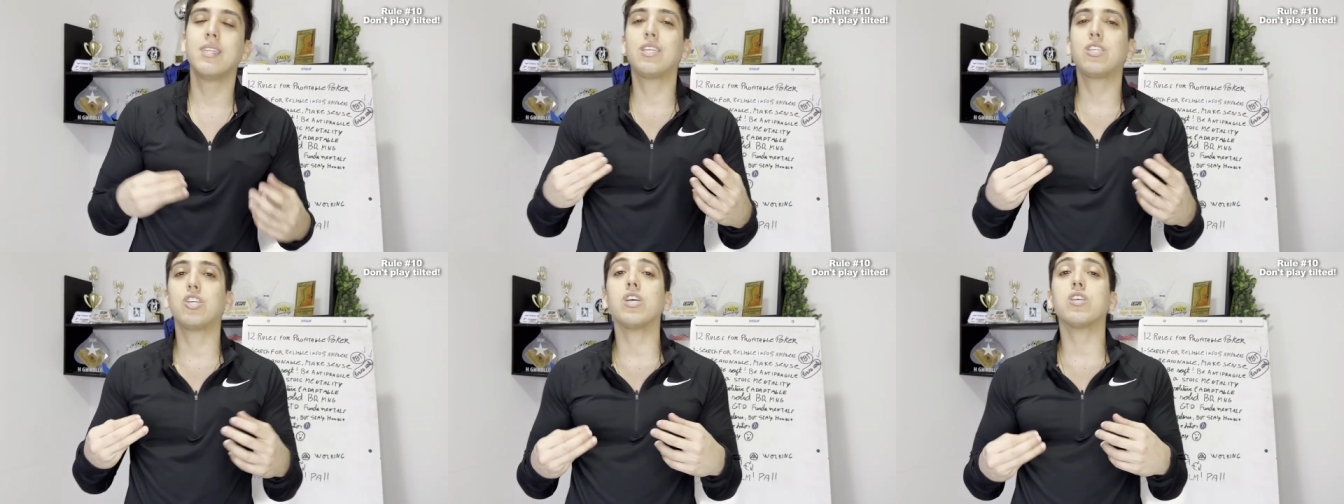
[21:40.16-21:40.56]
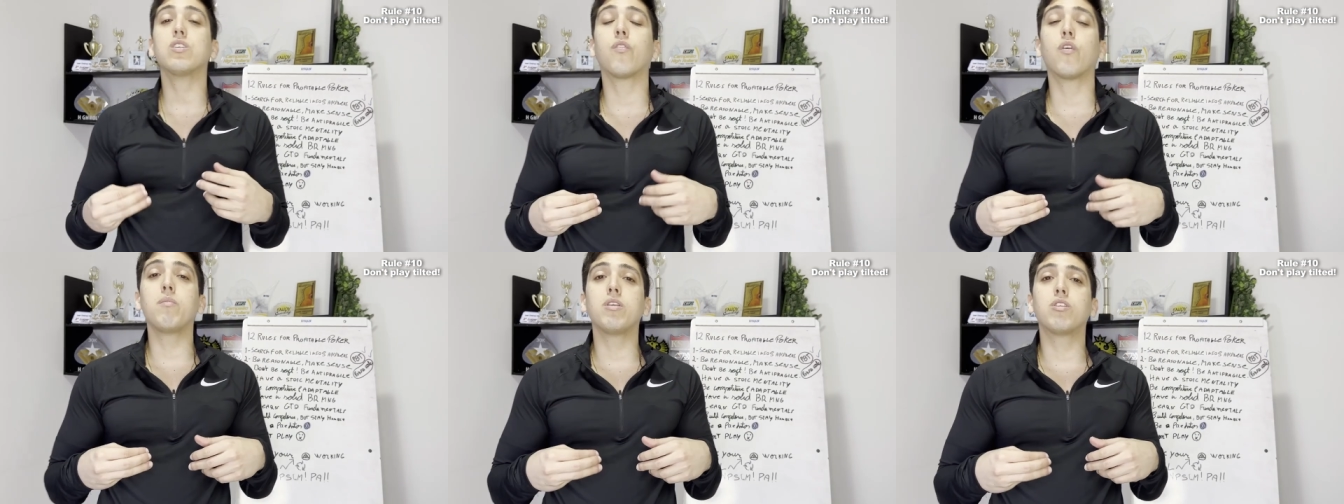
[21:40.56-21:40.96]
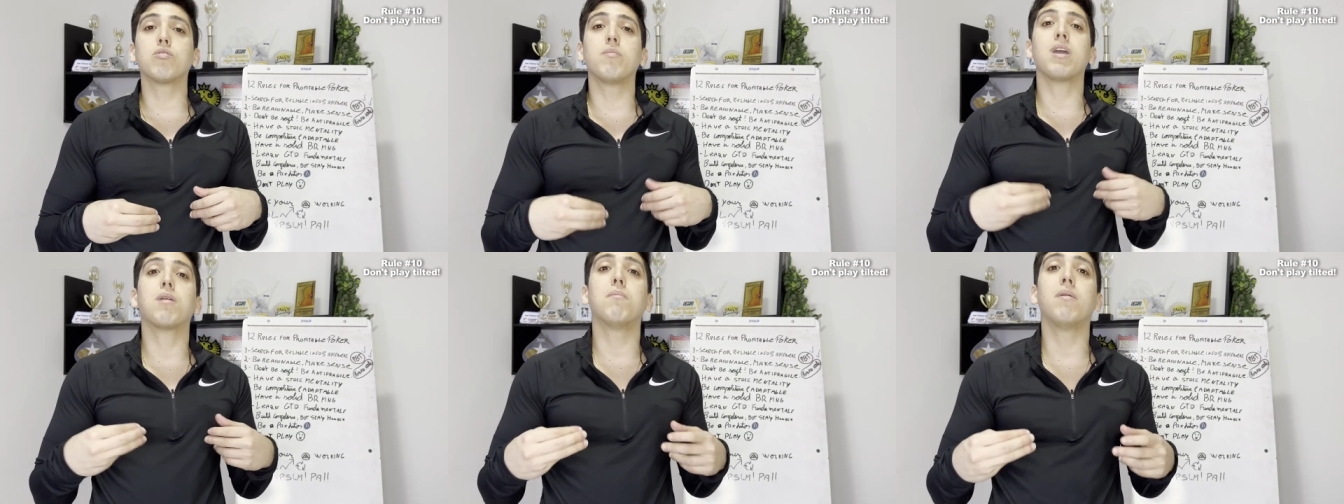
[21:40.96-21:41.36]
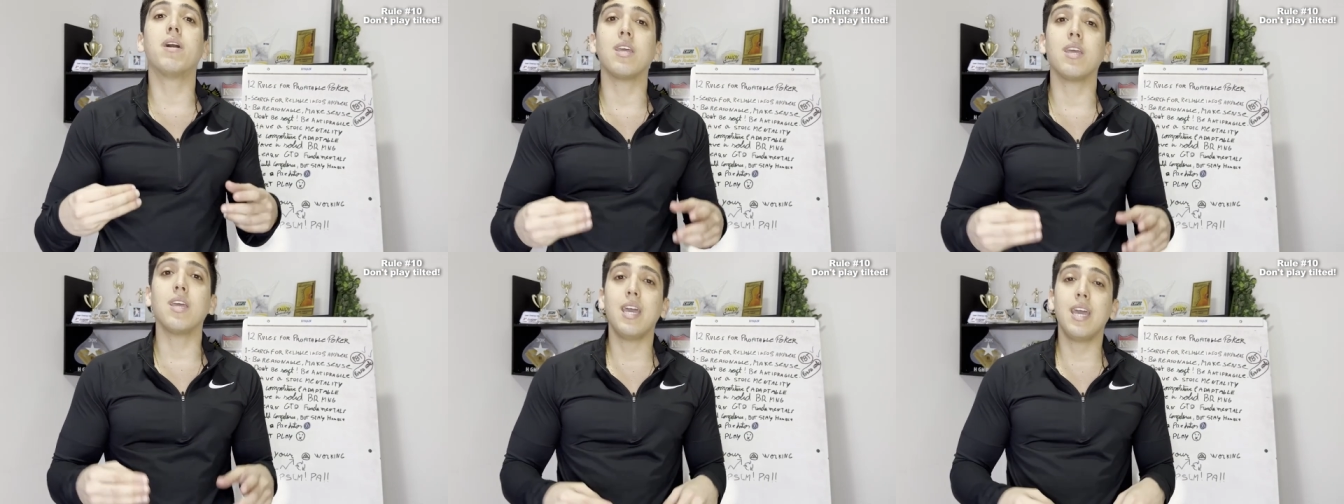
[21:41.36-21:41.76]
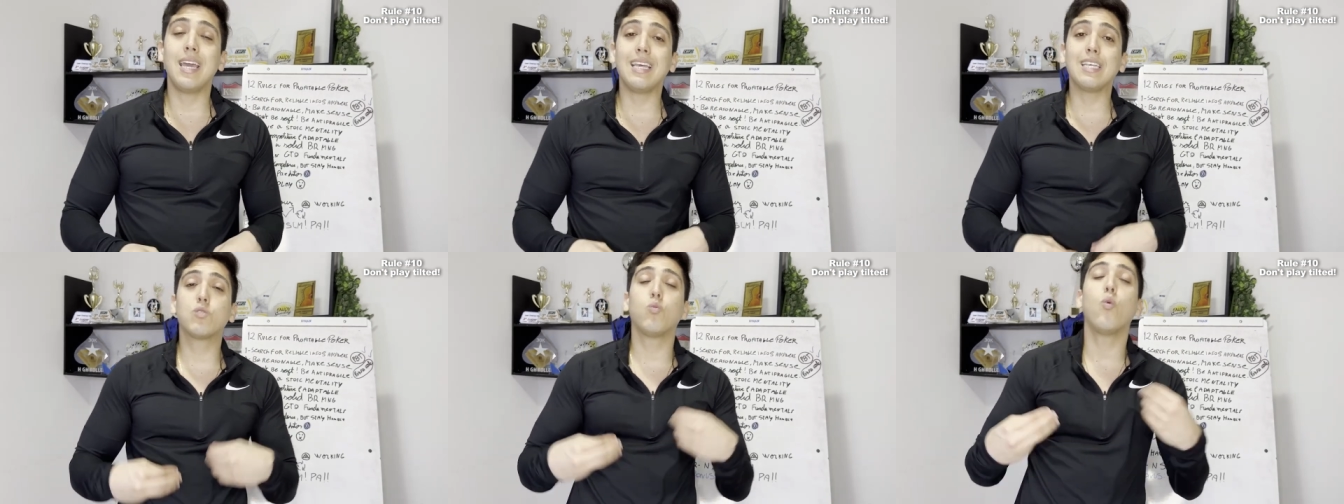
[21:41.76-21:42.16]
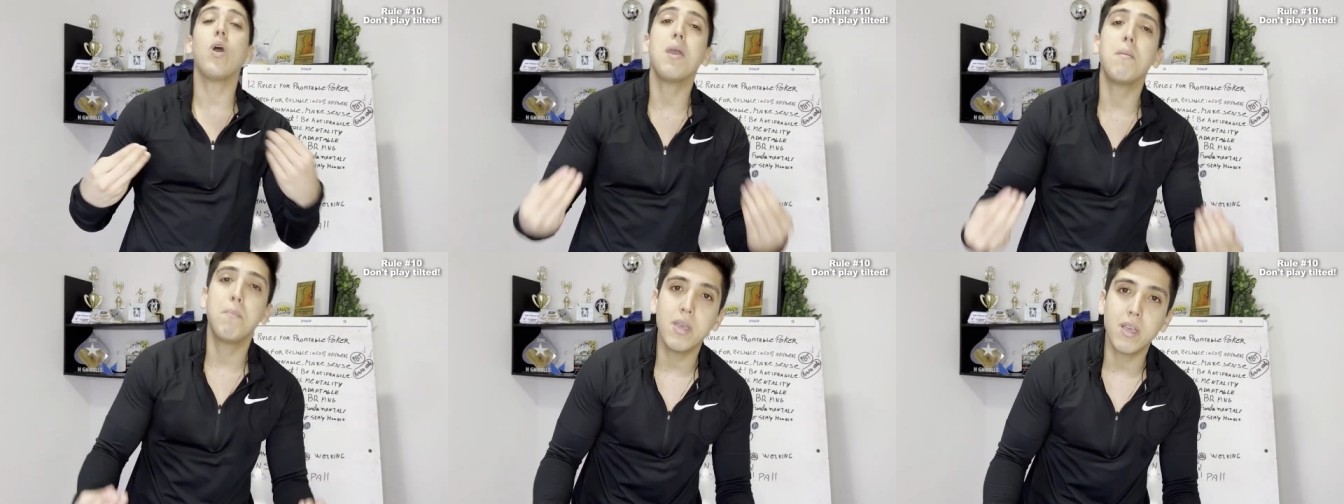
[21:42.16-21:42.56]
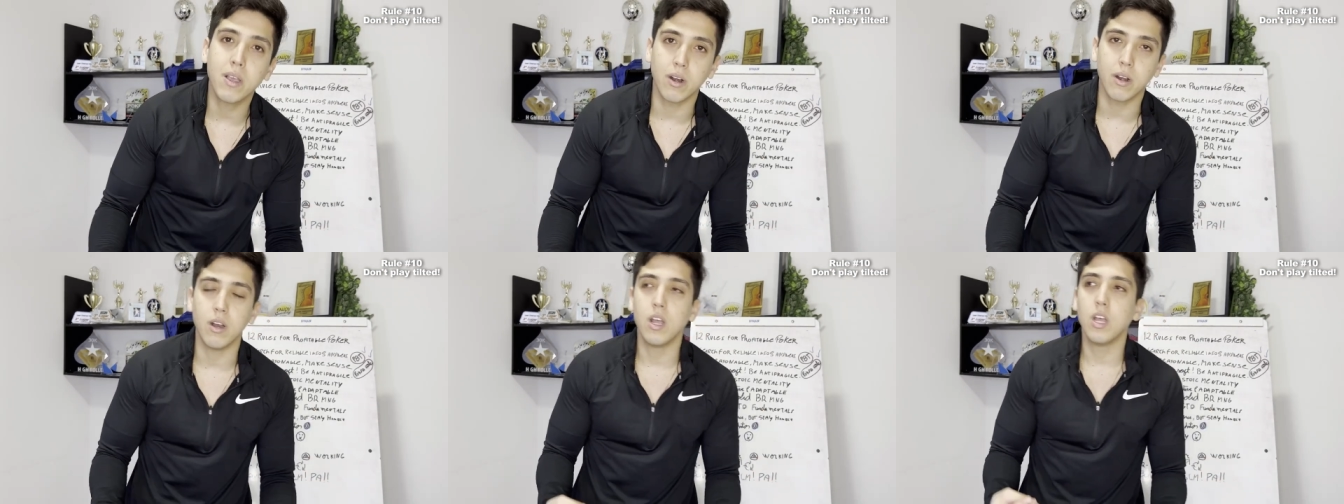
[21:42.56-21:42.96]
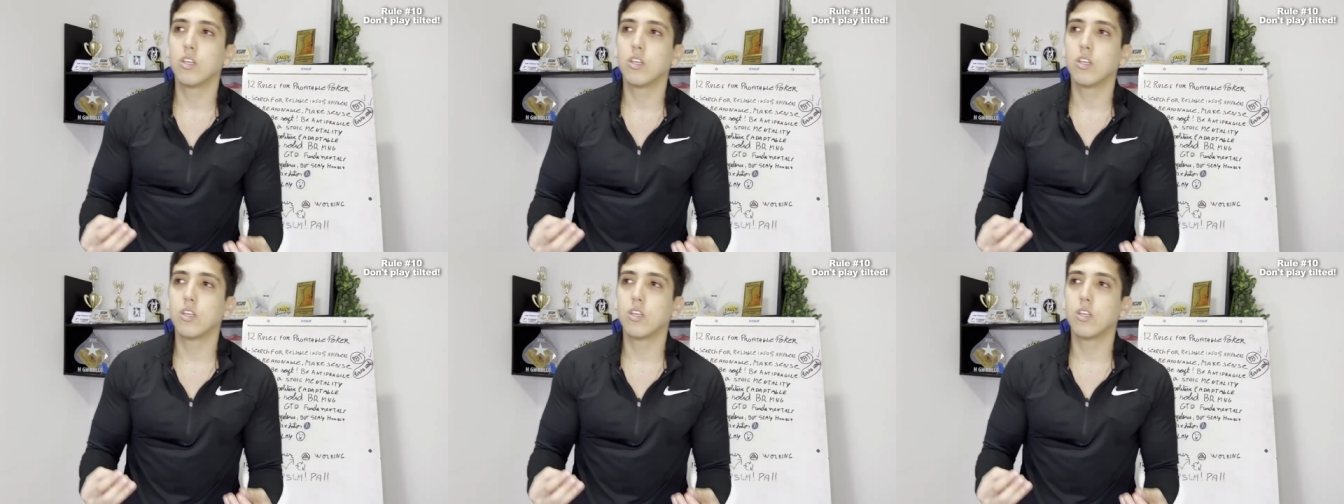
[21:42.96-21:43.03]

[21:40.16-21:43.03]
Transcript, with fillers: the chance for me to make money is way bigger.